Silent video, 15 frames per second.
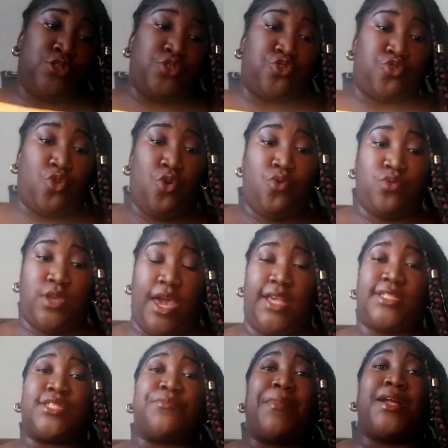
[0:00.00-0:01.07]
So
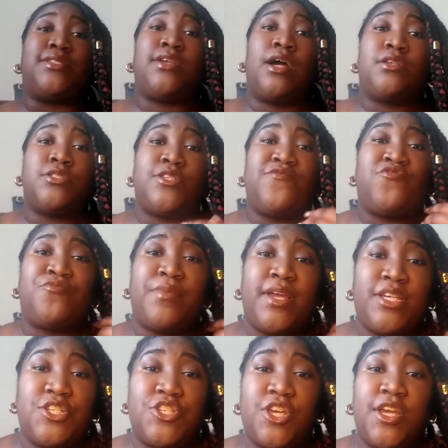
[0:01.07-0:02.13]
yes, my doctor's
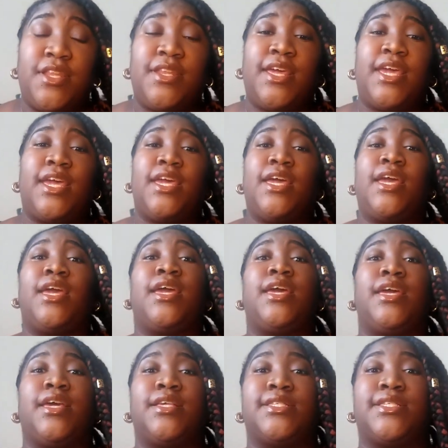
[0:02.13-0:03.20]
information
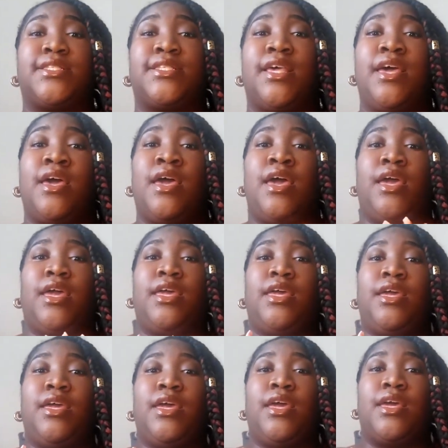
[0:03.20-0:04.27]
is,
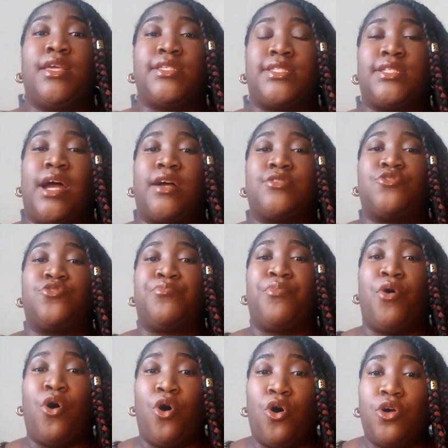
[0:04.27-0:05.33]
he is Dr.
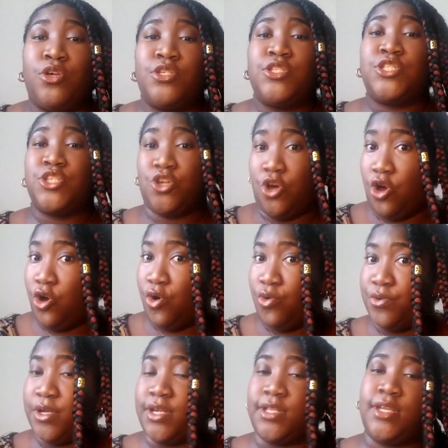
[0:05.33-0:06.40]
Paul
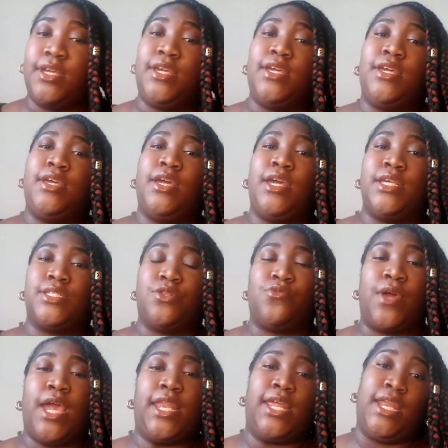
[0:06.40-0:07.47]
Saccone, and he is
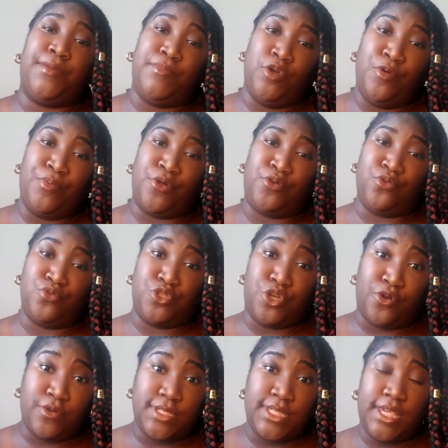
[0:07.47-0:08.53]
located in Millburn, New
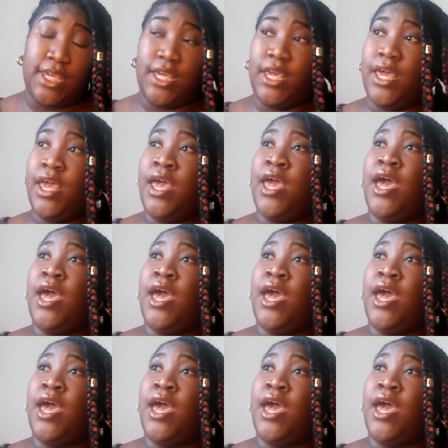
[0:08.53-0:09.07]
Jersey.